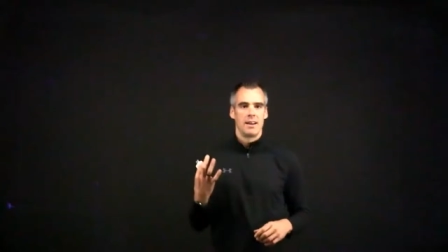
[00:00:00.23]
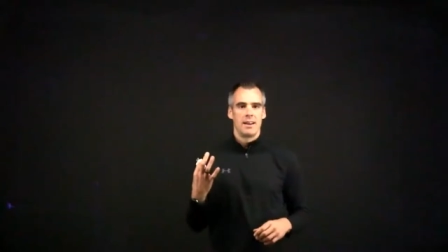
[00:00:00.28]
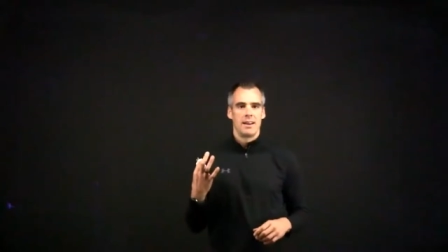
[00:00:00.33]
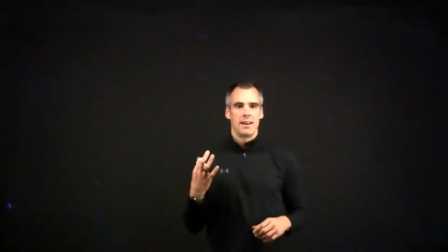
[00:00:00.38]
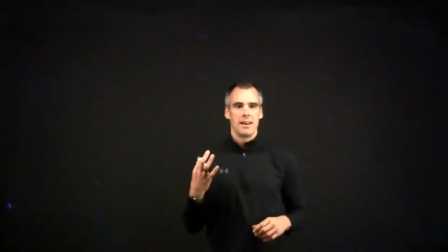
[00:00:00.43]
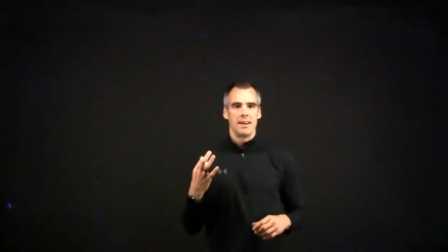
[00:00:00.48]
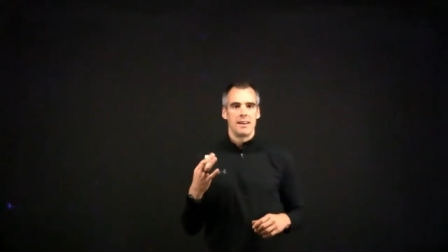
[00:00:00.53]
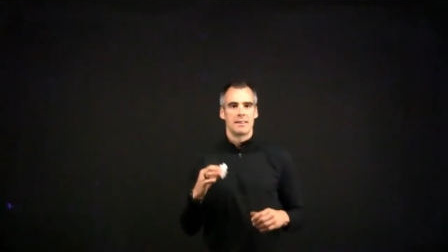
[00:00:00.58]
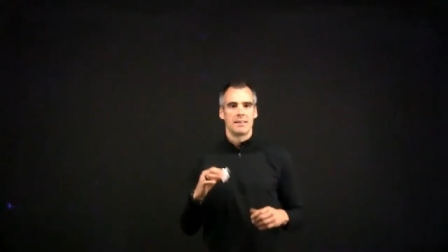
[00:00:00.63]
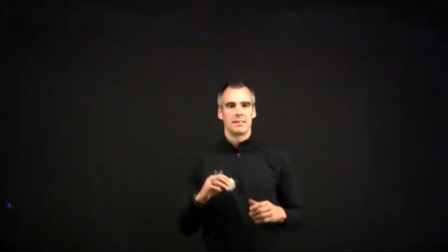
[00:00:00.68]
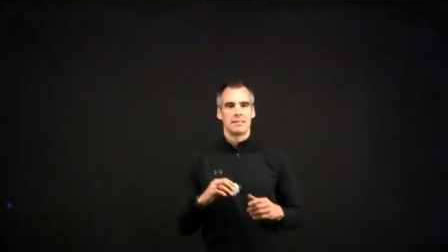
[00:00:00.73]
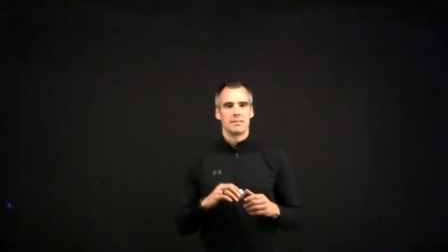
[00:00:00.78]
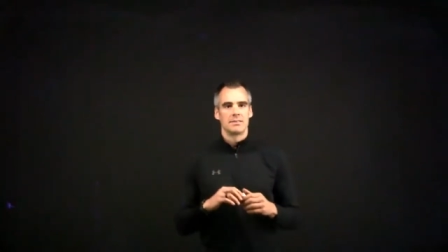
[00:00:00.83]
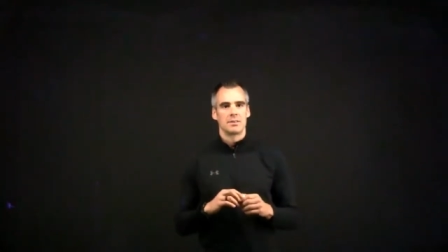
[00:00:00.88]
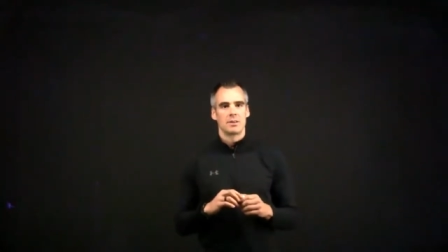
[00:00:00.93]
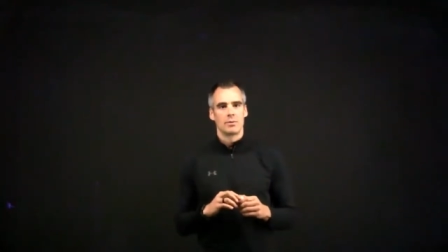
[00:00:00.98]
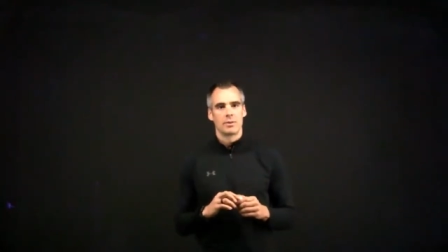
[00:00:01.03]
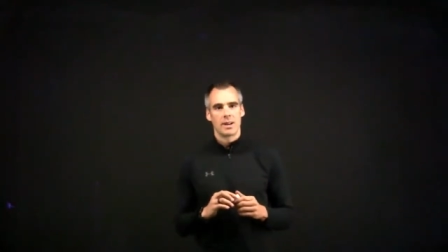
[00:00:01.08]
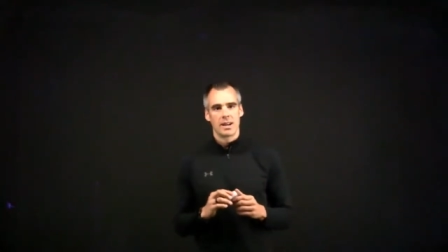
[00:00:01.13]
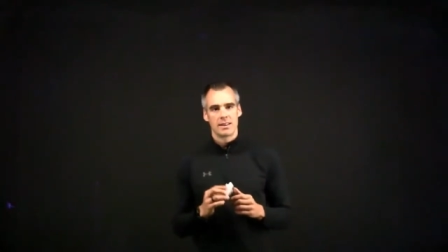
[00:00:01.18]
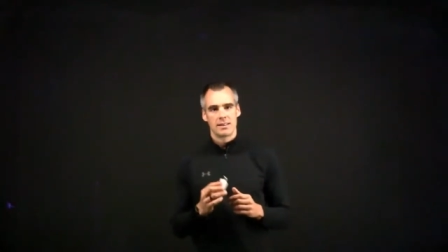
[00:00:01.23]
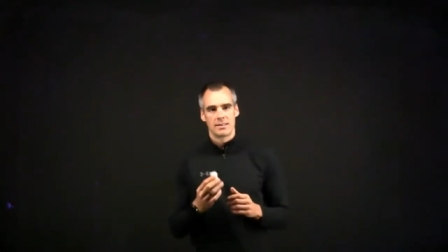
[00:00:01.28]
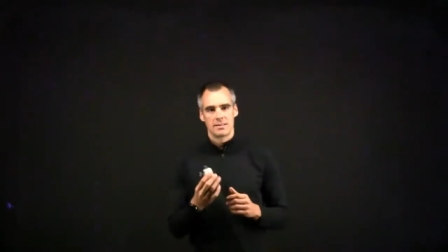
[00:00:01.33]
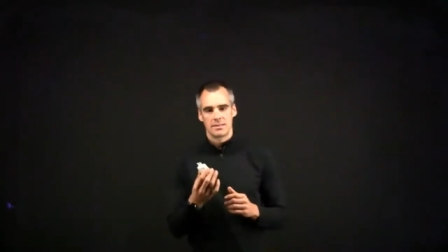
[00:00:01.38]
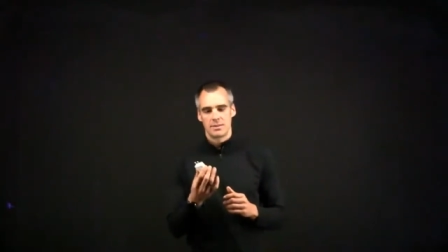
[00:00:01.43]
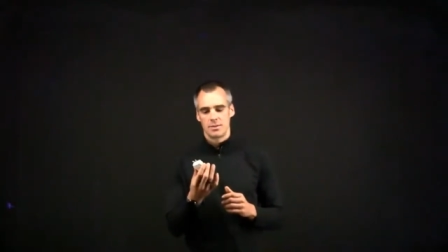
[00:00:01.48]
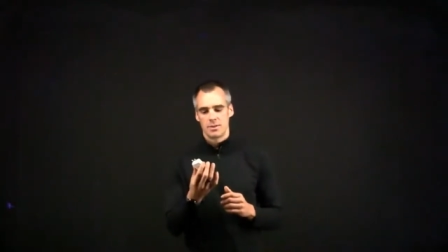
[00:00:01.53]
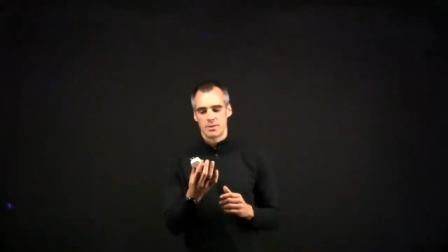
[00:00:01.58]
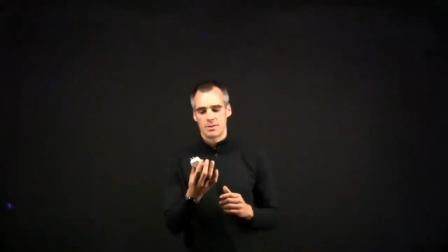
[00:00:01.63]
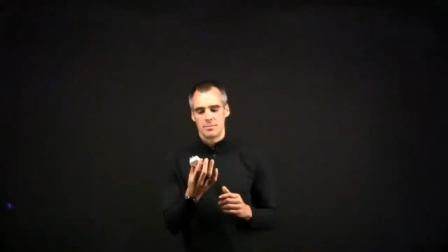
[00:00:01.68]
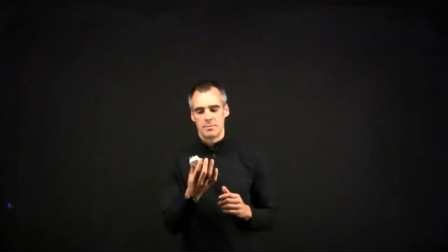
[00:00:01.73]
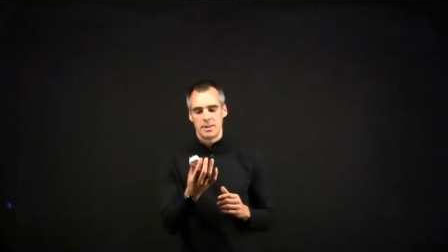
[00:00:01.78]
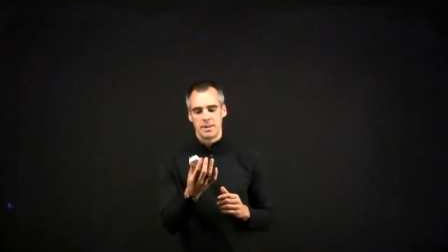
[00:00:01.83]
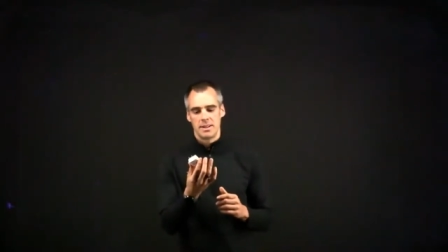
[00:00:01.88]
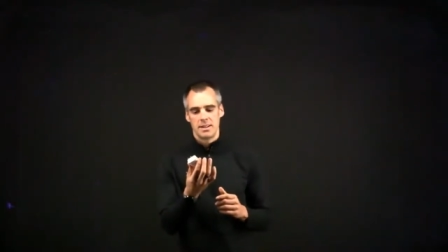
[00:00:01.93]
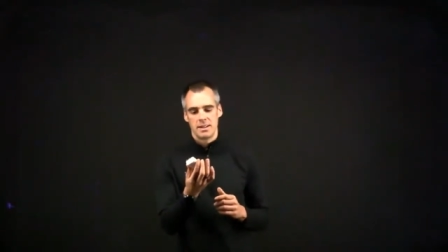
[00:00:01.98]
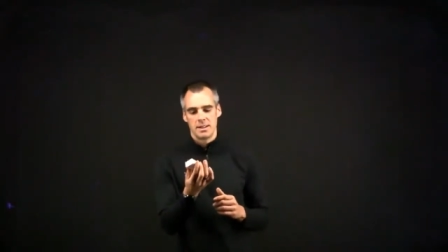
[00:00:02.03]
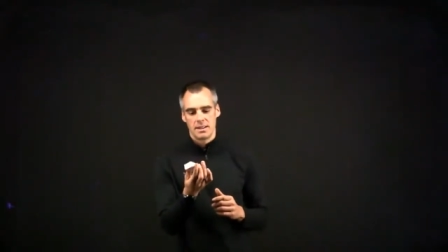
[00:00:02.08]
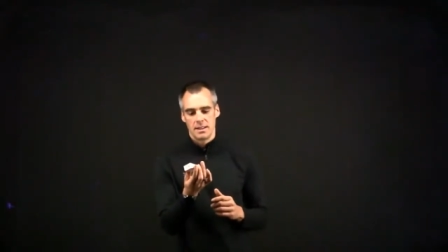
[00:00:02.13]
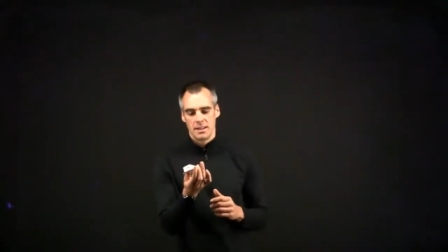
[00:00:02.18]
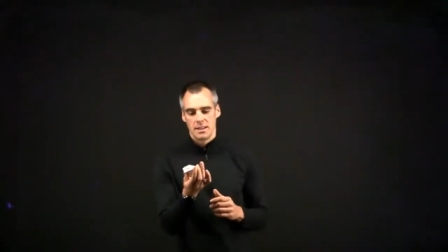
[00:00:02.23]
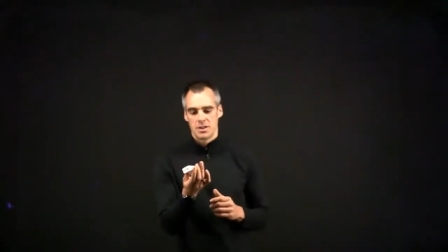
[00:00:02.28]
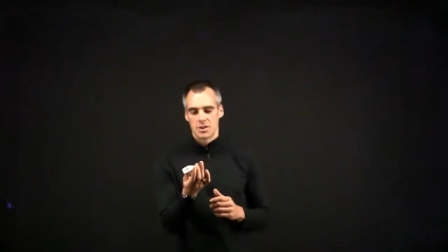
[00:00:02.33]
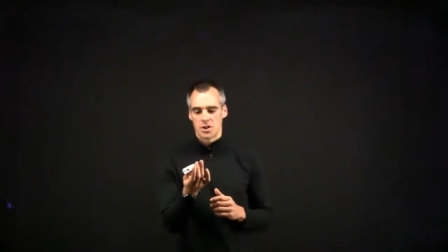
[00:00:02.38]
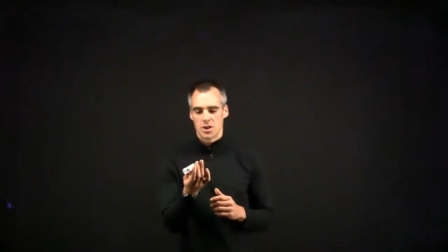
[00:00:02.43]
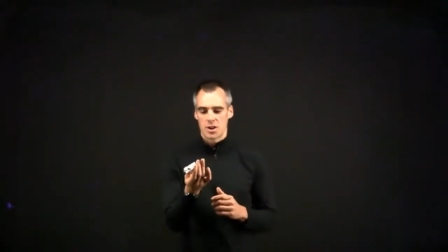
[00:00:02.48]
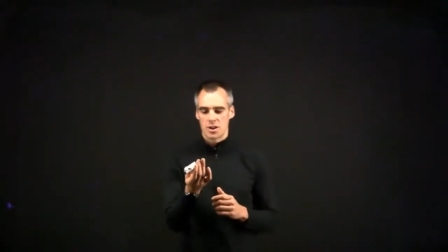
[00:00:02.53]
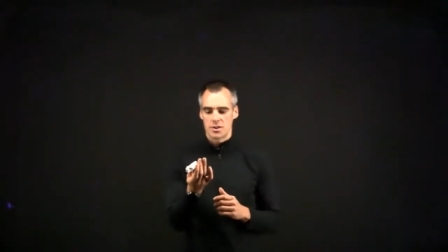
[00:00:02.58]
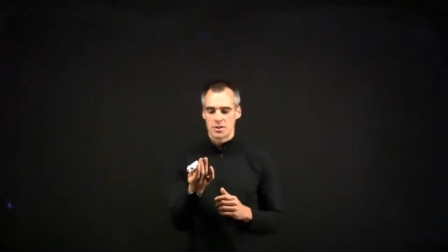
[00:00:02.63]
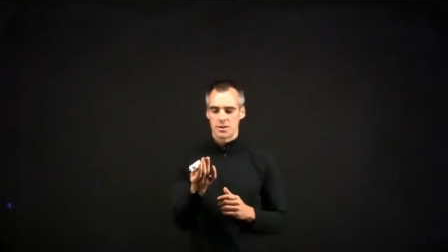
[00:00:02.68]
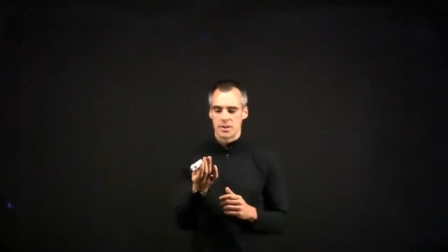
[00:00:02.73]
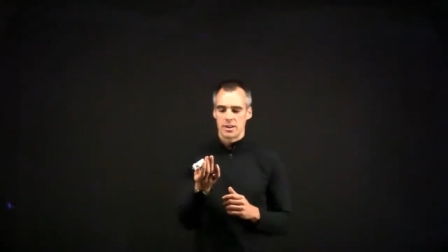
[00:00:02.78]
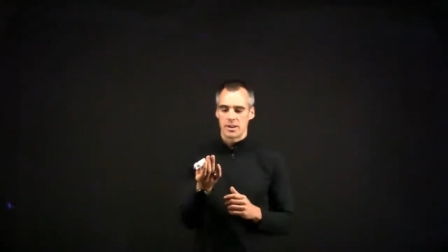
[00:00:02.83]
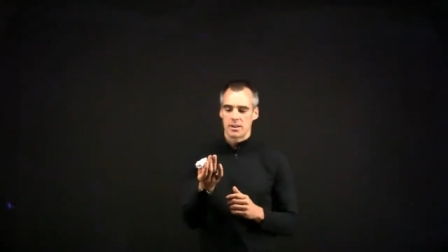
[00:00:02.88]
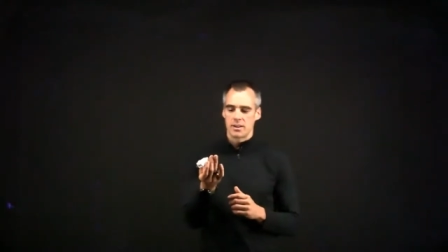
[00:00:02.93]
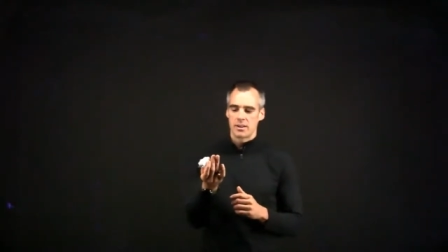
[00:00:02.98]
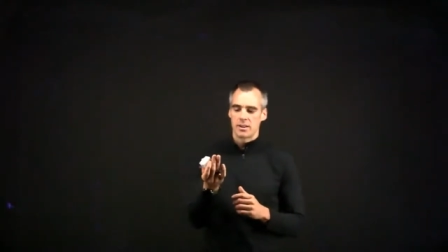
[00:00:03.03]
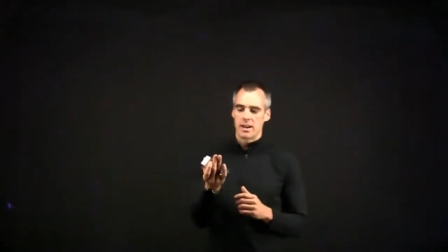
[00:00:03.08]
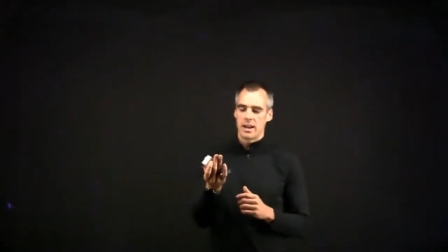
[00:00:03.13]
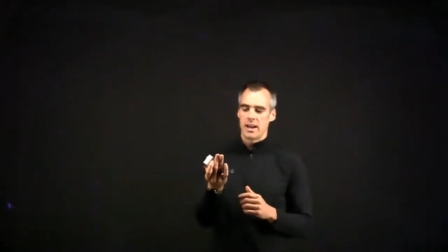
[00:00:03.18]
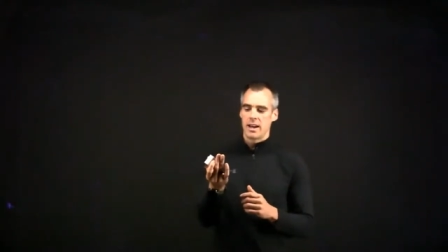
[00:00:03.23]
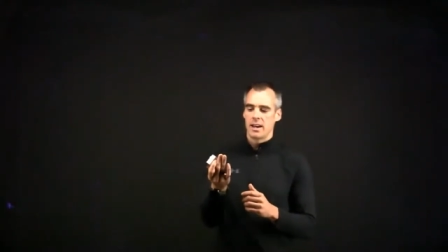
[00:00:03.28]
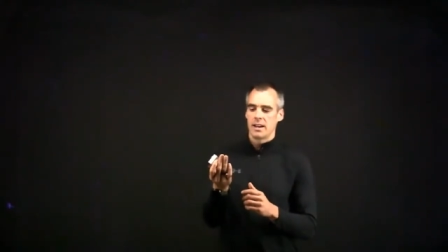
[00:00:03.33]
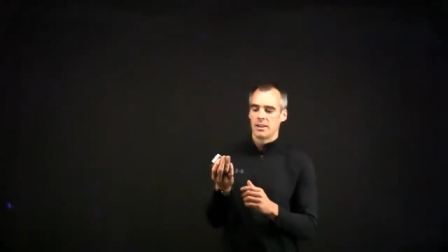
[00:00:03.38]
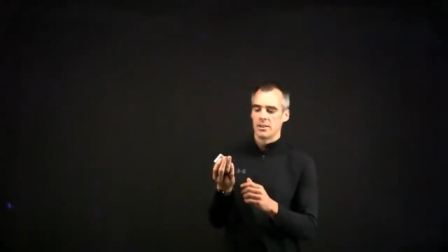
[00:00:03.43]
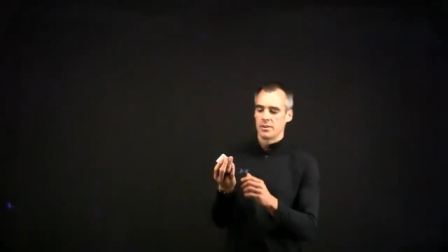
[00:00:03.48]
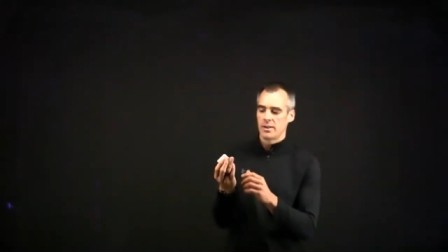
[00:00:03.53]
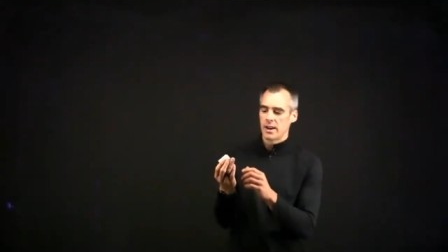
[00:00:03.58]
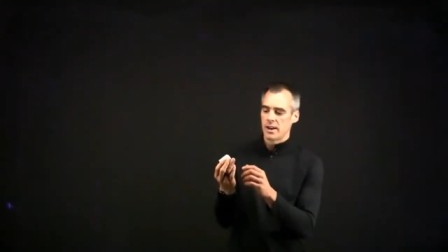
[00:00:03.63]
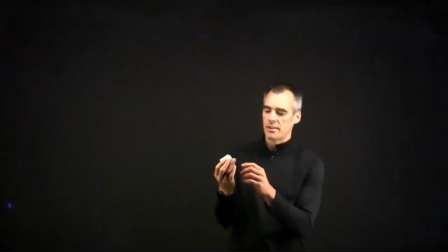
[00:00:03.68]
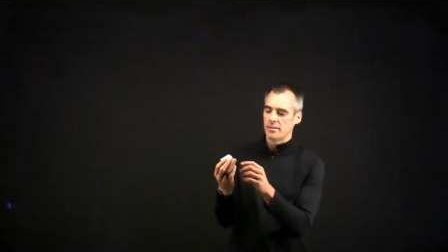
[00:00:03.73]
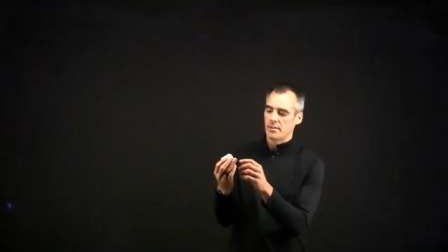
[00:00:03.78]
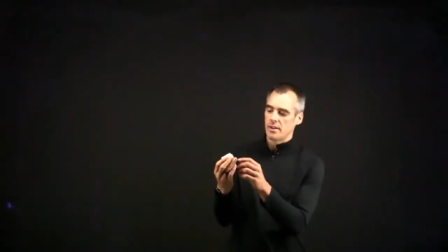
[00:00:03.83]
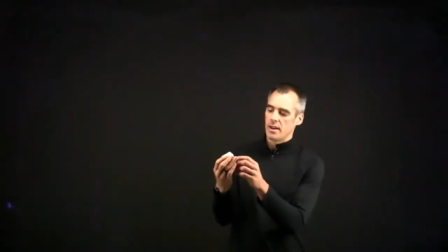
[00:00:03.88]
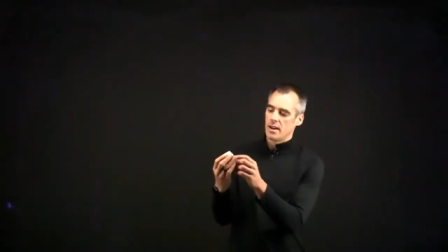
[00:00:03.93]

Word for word: Hey, so we got this USB charger here, and you got